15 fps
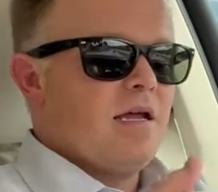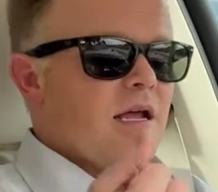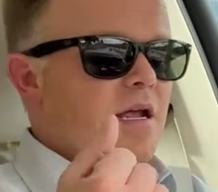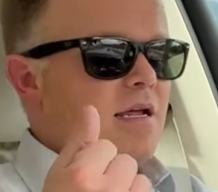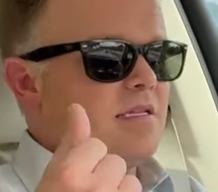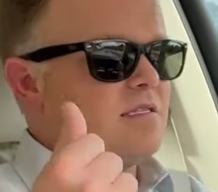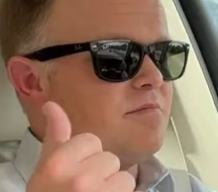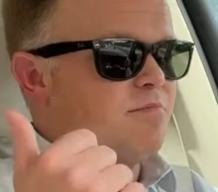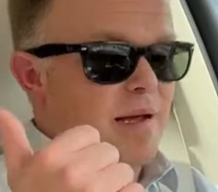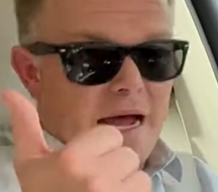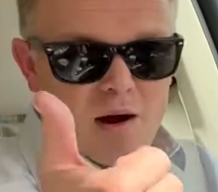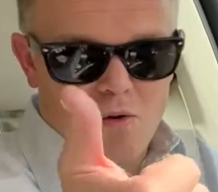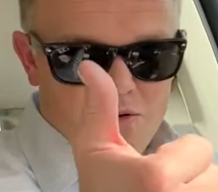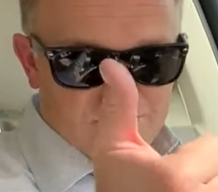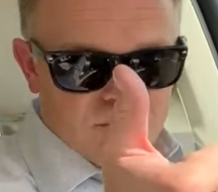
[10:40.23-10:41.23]
It's
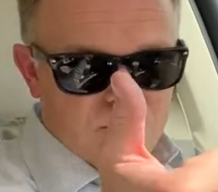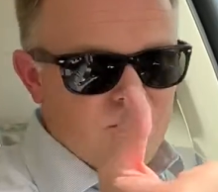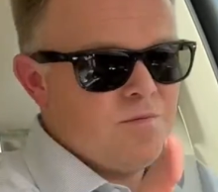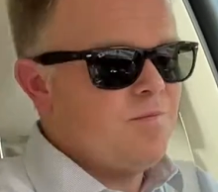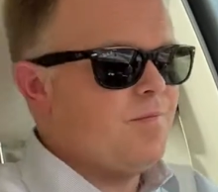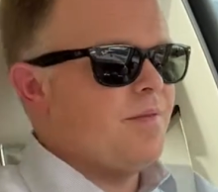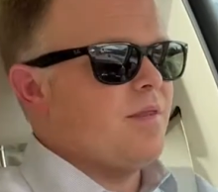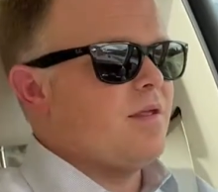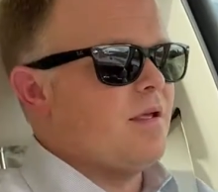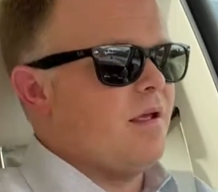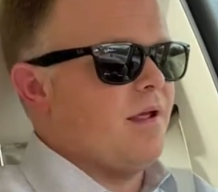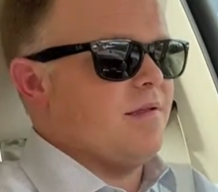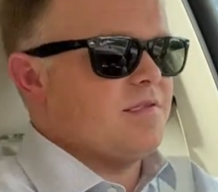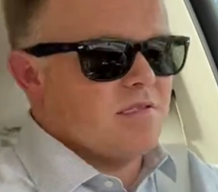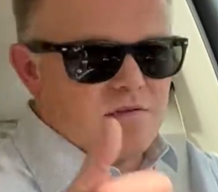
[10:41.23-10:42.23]
powerful,
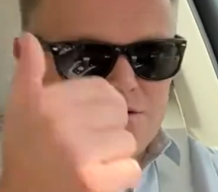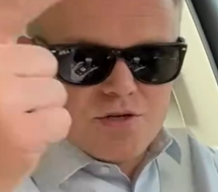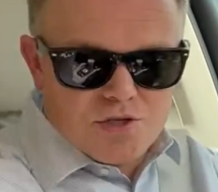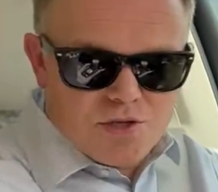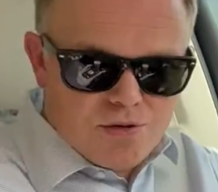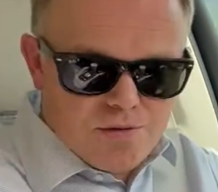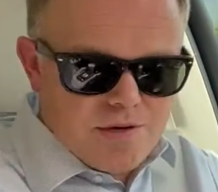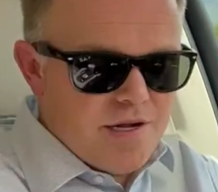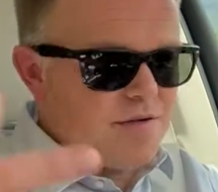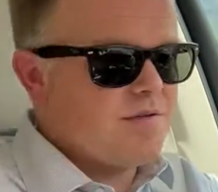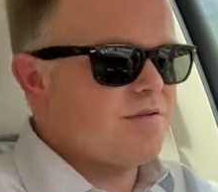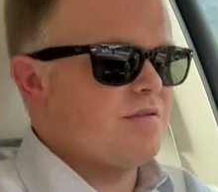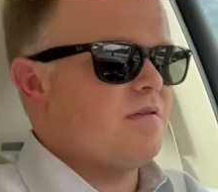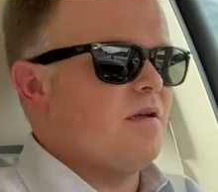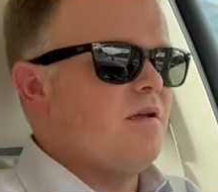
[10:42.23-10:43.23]
it's
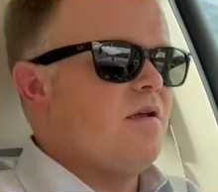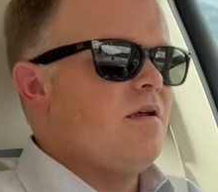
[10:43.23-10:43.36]
luxurious,